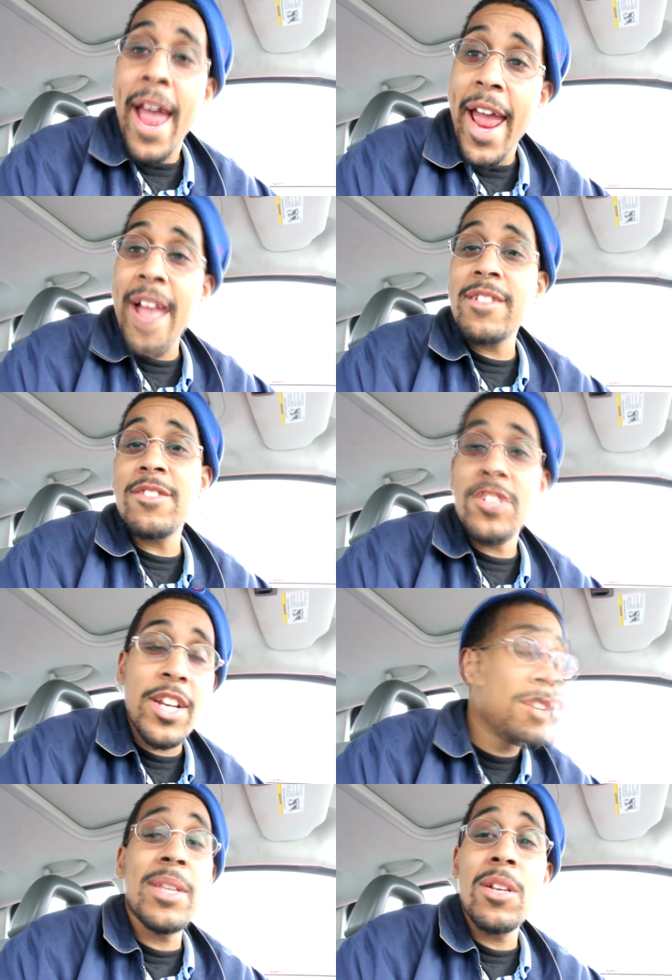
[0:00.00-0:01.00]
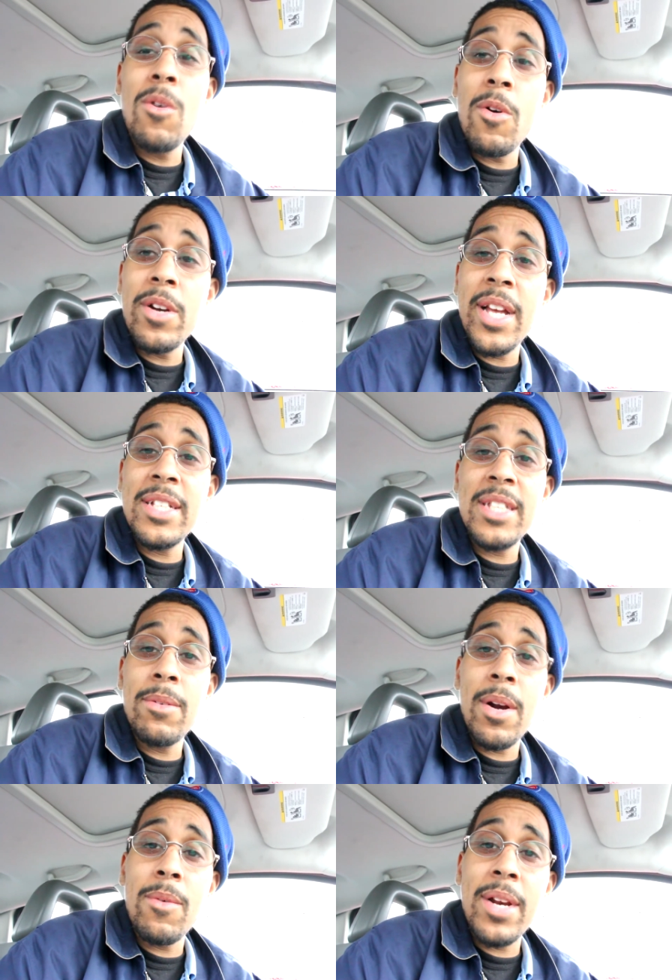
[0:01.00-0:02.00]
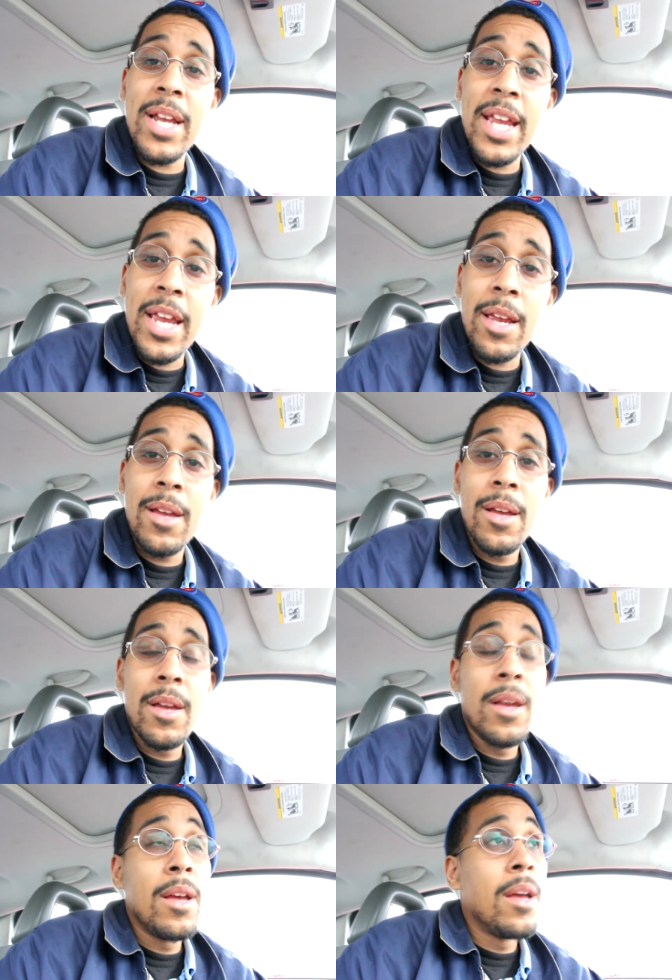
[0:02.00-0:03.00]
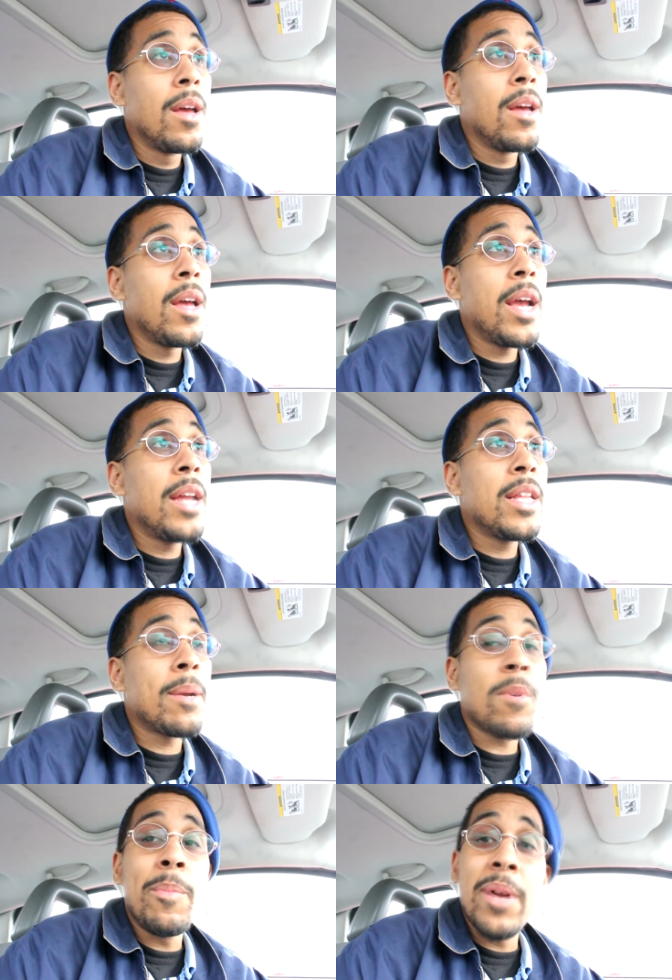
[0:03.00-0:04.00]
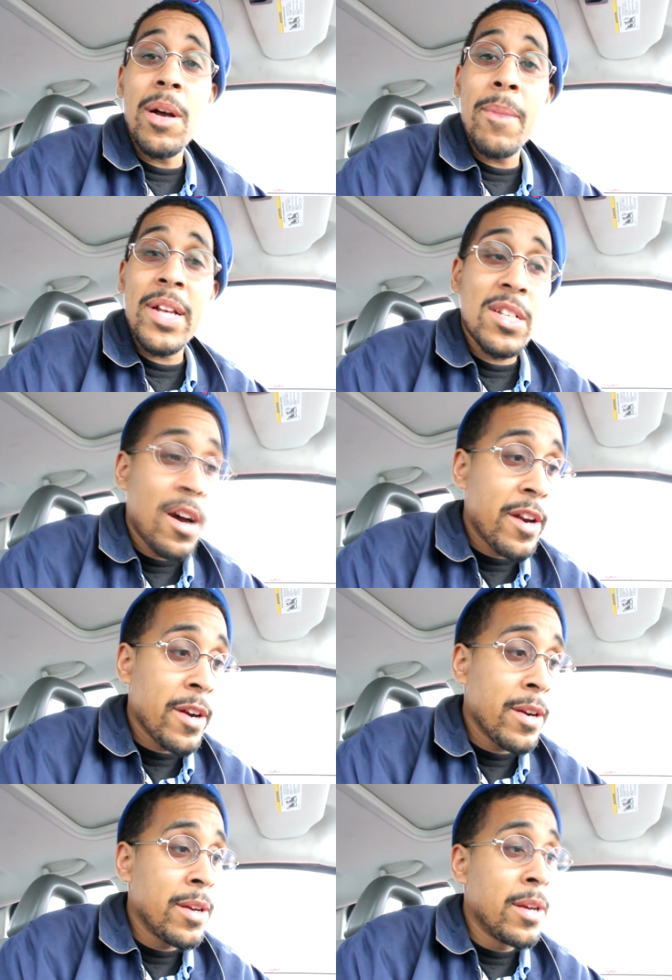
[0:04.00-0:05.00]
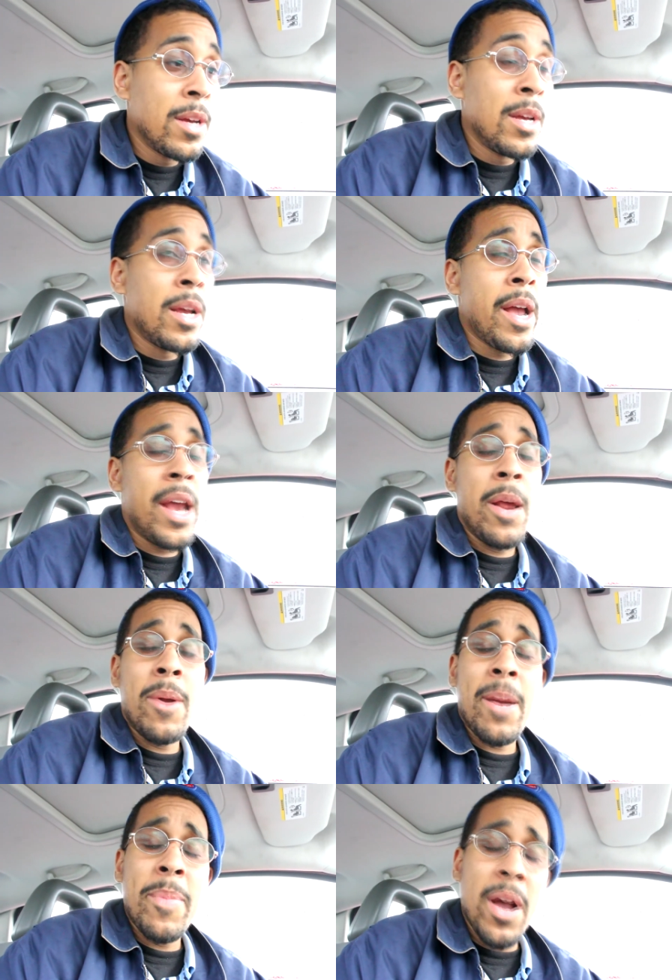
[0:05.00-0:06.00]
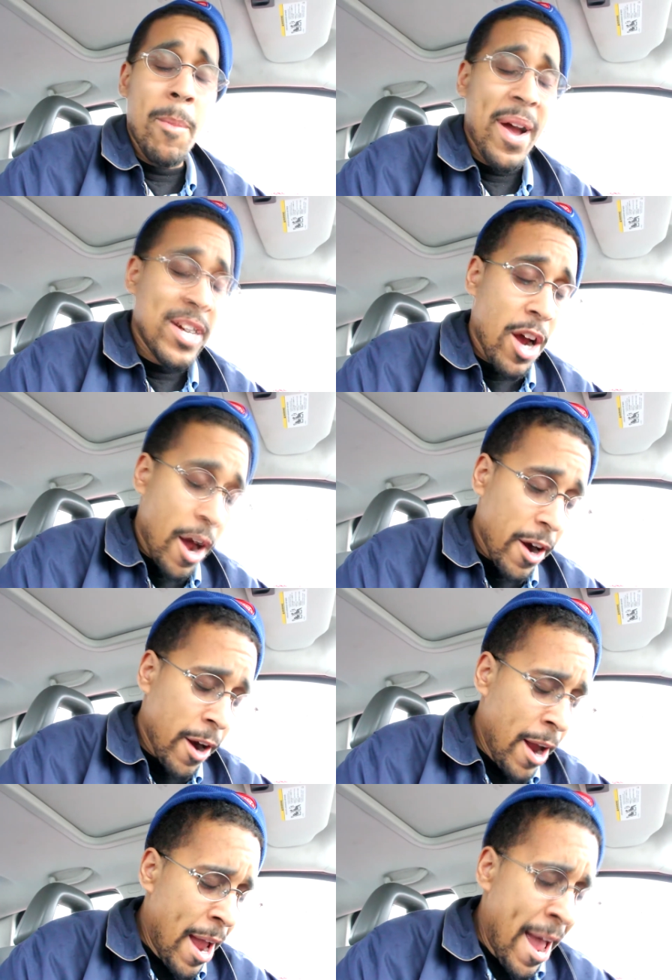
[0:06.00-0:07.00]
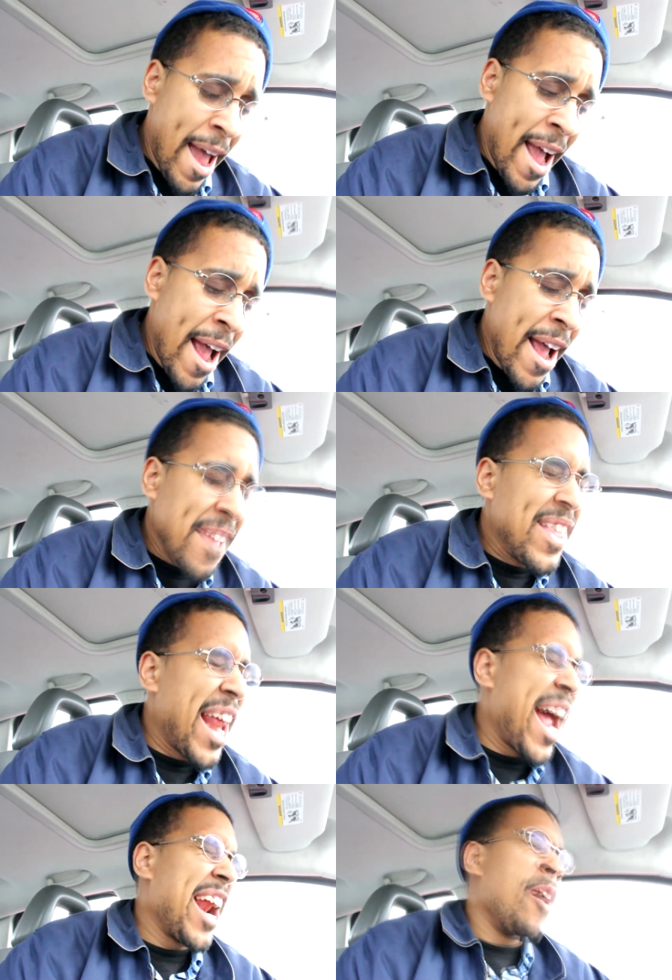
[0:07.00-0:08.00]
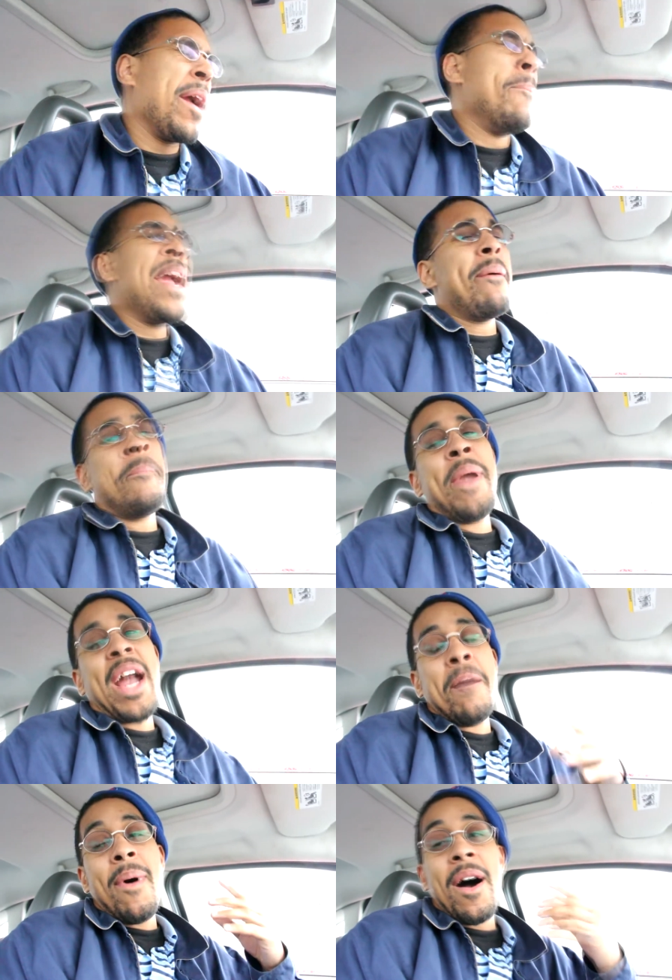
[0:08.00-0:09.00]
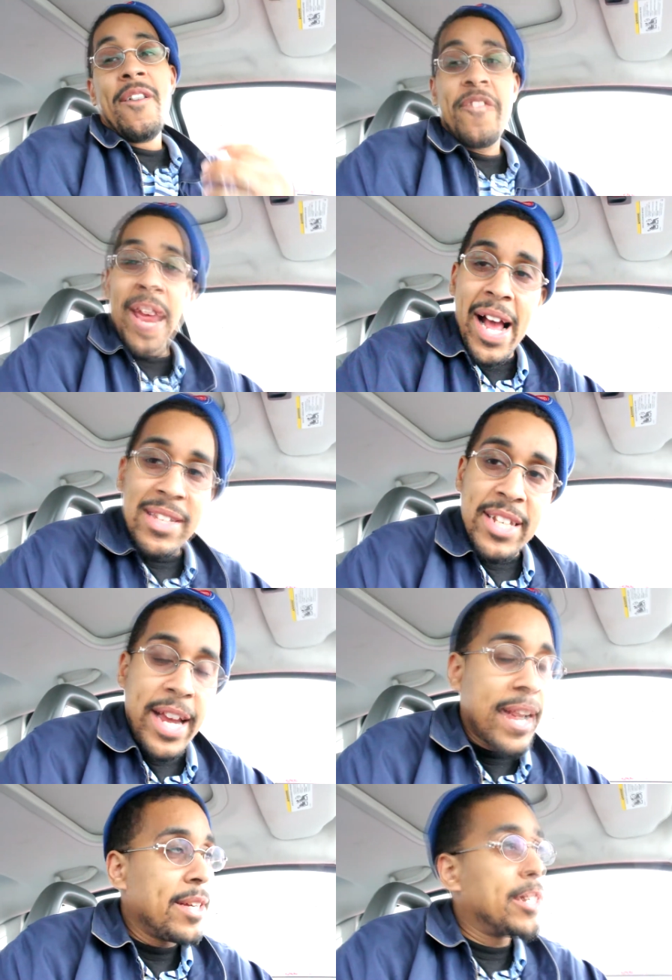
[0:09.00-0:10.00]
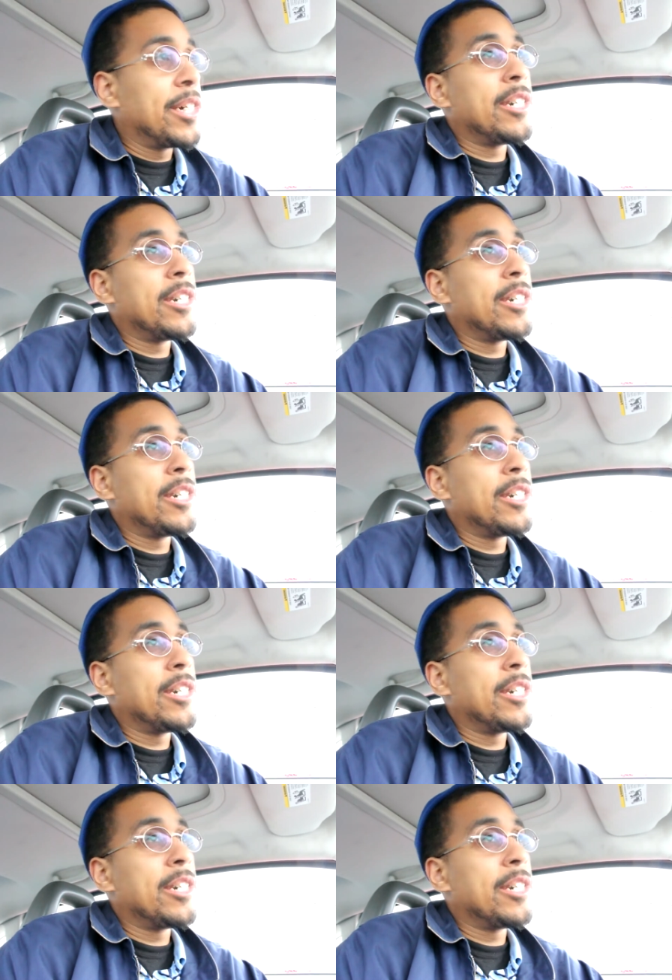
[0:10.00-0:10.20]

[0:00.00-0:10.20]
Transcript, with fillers: ads and shit. I'm about to coordinate, see what I want to eat, and then I'm gonna pick up my daughter. And then when I pick up my daughter, then I gotta go pick up my fiance,